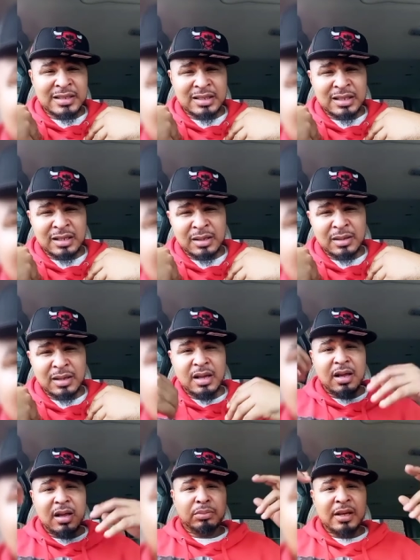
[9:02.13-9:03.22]
that I seen
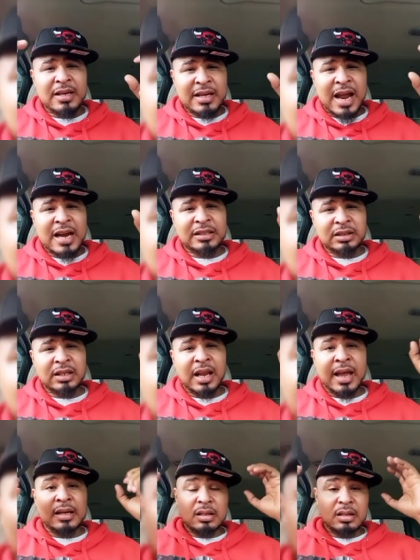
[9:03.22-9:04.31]
players actually
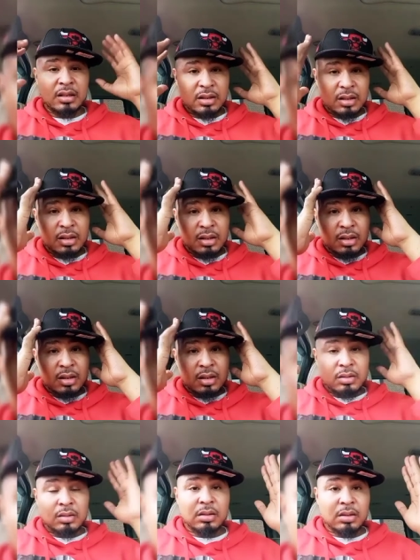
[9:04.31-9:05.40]
like,
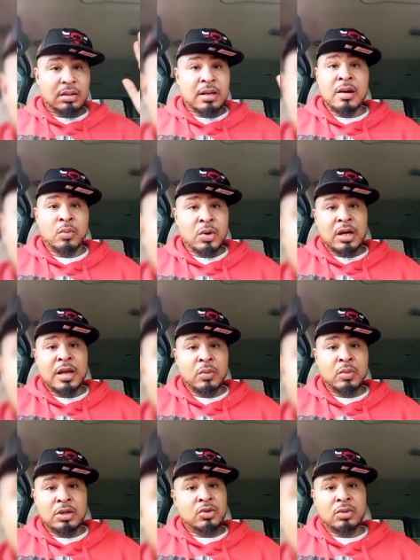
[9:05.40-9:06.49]
damn, what can
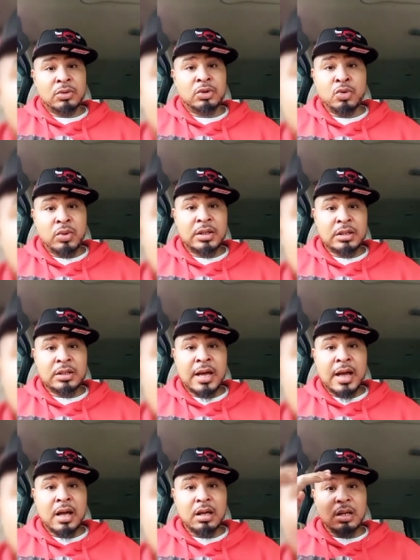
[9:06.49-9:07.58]
we, do with this
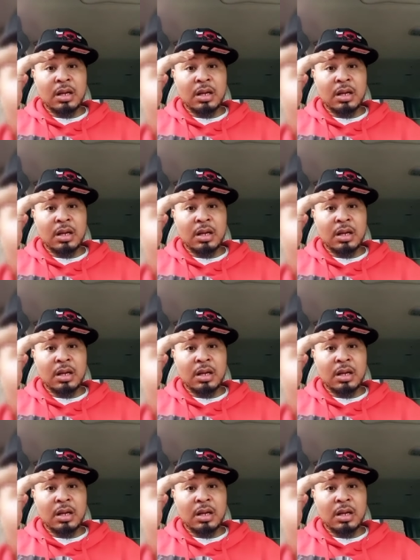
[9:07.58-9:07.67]
guy?